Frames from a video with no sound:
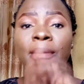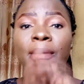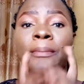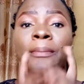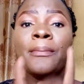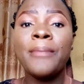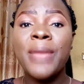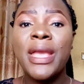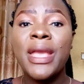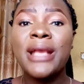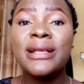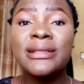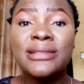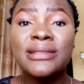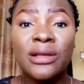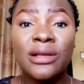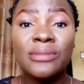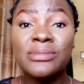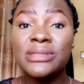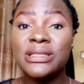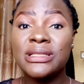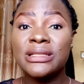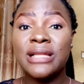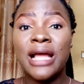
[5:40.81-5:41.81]
Make
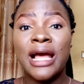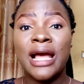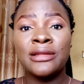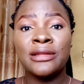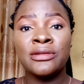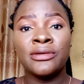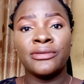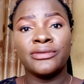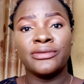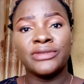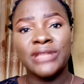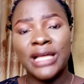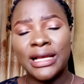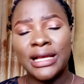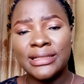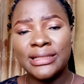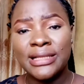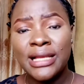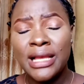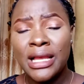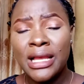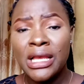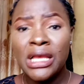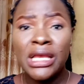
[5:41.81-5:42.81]
something out of
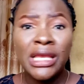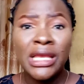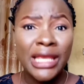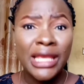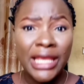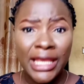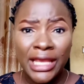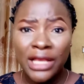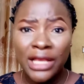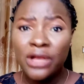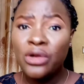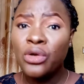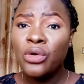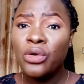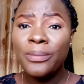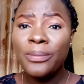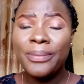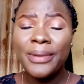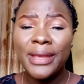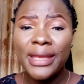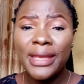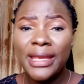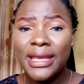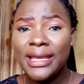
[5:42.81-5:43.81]
that. It could
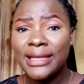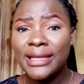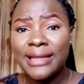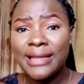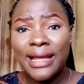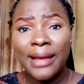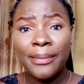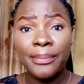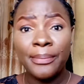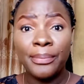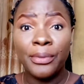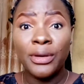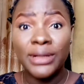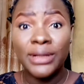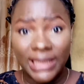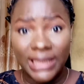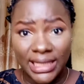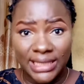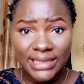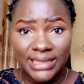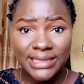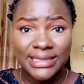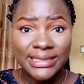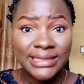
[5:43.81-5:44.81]
be either
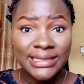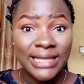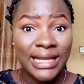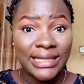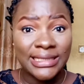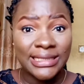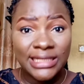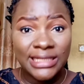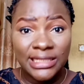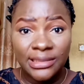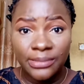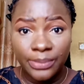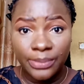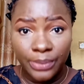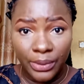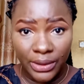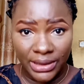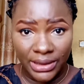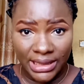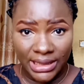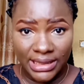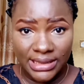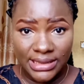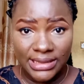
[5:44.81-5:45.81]
bonnets, satin
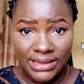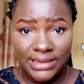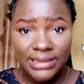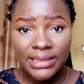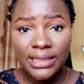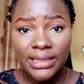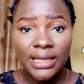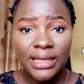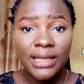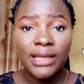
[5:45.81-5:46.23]
bonnets.